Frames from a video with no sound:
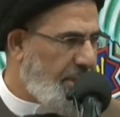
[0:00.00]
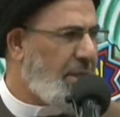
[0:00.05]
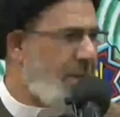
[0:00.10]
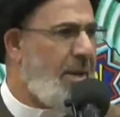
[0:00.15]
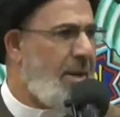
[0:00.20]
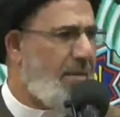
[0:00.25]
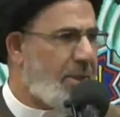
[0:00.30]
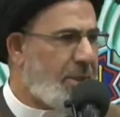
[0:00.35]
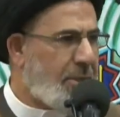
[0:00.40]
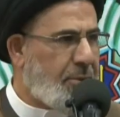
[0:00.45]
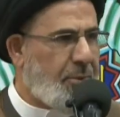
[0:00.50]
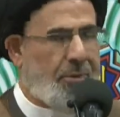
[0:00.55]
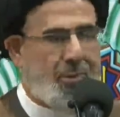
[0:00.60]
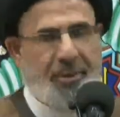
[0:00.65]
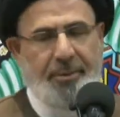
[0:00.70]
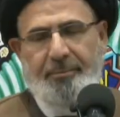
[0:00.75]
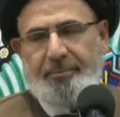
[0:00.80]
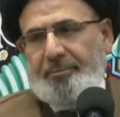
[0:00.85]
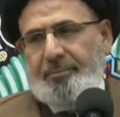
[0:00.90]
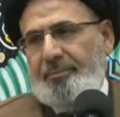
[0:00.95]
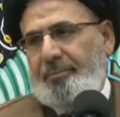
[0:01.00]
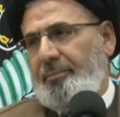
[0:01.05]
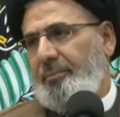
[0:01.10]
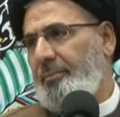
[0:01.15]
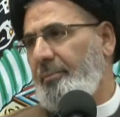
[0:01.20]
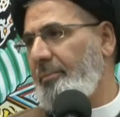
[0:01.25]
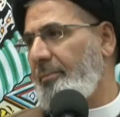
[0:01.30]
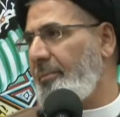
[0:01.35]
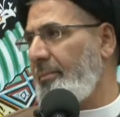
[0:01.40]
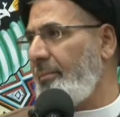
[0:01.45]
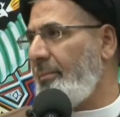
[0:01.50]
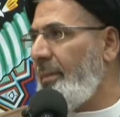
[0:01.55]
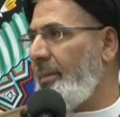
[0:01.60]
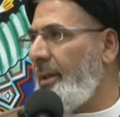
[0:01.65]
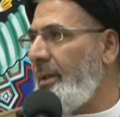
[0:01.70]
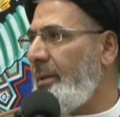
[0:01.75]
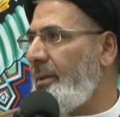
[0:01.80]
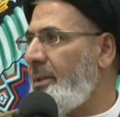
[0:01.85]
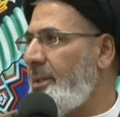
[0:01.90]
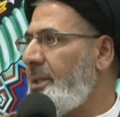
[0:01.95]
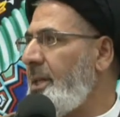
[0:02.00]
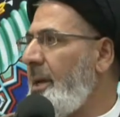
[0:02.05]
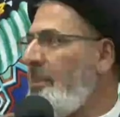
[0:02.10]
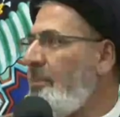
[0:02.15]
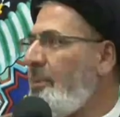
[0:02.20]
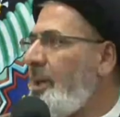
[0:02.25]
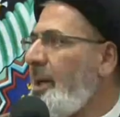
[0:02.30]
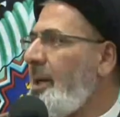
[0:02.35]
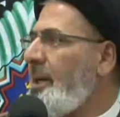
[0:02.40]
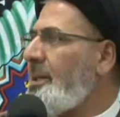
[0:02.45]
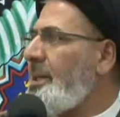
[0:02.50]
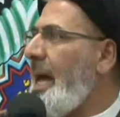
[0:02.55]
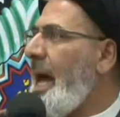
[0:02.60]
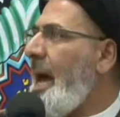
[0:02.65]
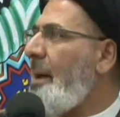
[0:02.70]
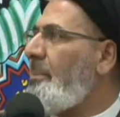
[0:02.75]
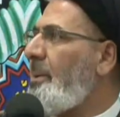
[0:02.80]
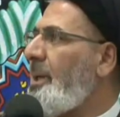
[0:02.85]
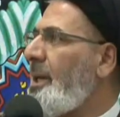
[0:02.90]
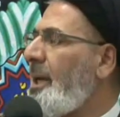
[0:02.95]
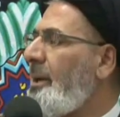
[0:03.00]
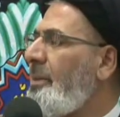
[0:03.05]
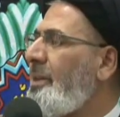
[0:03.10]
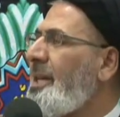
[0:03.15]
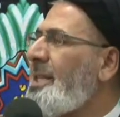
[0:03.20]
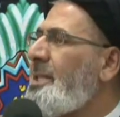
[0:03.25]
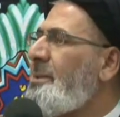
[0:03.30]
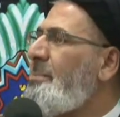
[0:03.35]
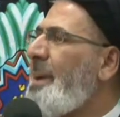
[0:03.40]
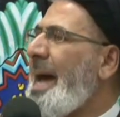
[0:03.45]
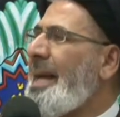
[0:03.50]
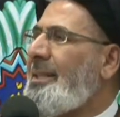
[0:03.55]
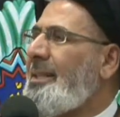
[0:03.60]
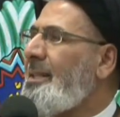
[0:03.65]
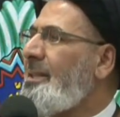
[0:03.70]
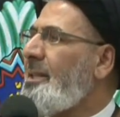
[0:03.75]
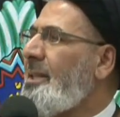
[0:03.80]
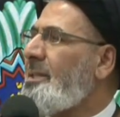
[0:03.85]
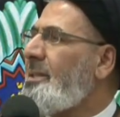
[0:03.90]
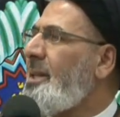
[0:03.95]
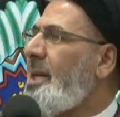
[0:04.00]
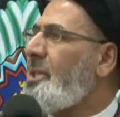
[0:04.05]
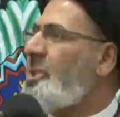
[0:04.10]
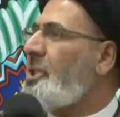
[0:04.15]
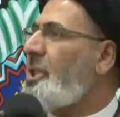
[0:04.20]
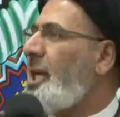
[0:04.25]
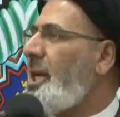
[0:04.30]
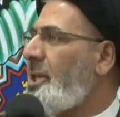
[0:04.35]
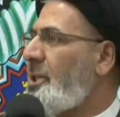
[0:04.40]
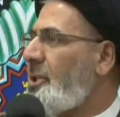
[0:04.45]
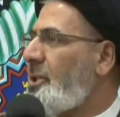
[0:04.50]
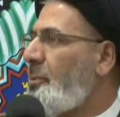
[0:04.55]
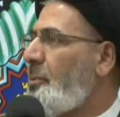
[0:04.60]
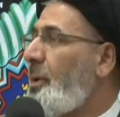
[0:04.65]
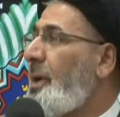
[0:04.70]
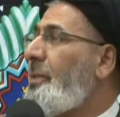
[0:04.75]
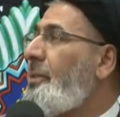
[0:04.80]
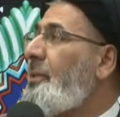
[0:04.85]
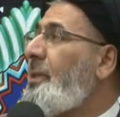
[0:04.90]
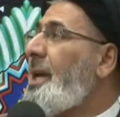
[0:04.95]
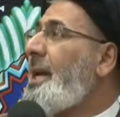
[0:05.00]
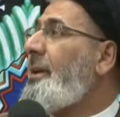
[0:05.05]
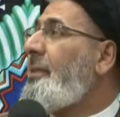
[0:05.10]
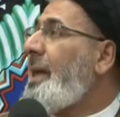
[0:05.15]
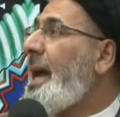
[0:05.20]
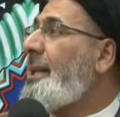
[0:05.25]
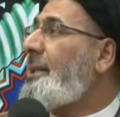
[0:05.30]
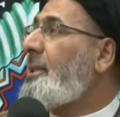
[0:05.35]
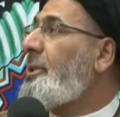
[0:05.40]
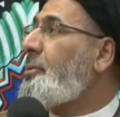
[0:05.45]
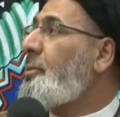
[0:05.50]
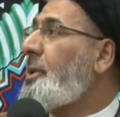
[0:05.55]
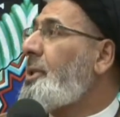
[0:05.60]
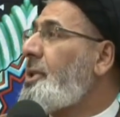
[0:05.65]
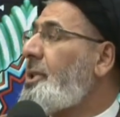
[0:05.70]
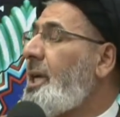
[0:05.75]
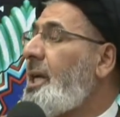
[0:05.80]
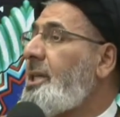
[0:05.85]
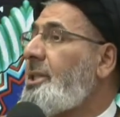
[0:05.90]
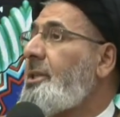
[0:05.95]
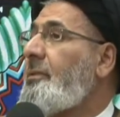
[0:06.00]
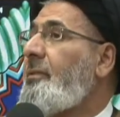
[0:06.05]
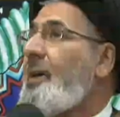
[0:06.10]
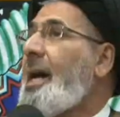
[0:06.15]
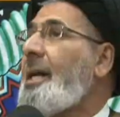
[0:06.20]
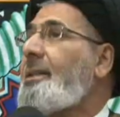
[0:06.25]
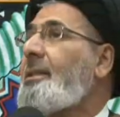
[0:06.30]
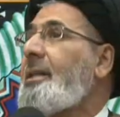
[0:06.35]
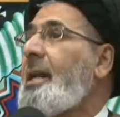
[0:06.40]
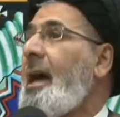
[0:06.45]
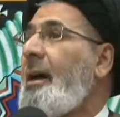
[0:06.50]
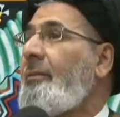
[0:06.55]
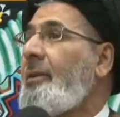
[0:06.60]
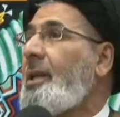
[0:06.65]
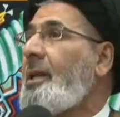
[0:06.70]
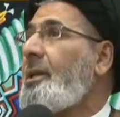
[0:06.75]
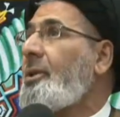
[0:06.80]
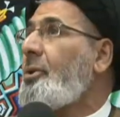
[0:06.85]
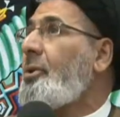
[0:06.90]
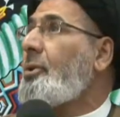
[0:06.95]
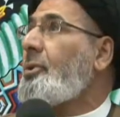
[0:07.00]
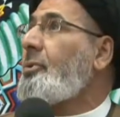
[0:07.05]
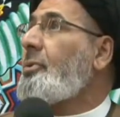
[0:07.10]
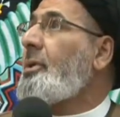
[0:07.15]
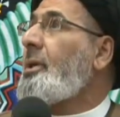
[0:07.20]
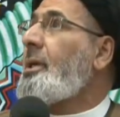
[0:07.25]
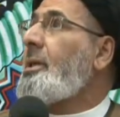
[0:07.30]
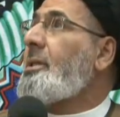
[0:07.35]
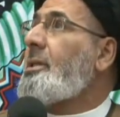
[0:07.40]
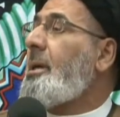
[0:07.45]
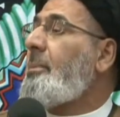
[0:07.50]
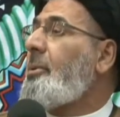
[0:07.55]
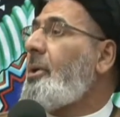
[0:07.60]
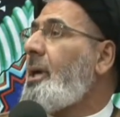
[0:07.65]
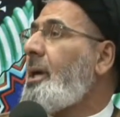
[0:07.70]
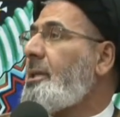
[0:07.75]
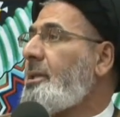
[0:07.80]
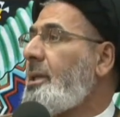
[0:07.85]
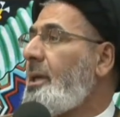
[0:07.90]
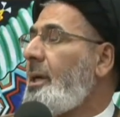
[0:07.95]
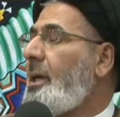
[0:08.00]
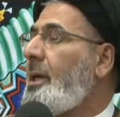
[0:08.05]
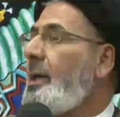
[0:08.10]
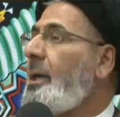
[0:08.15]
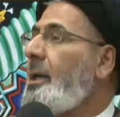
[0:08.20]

Same story. Same thing is happening. This pattern does not change. We think that it would change if I travel and go to somewhere else.